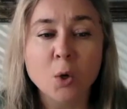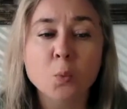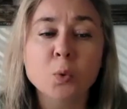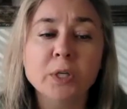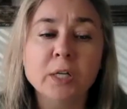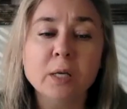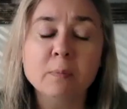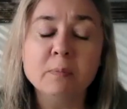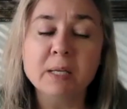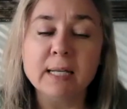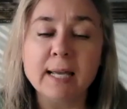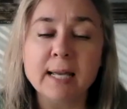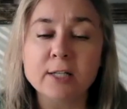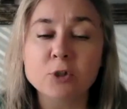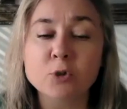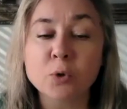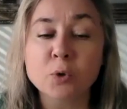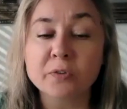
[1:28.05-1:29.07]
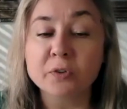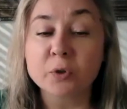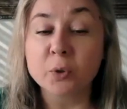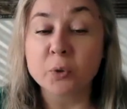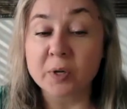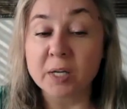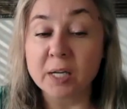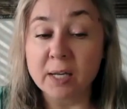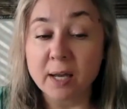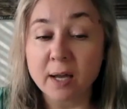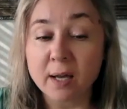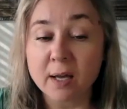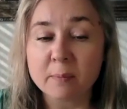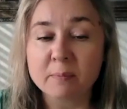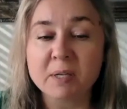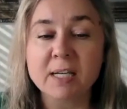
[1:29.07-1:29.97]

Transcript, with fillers: Wouldn't it be like North Korea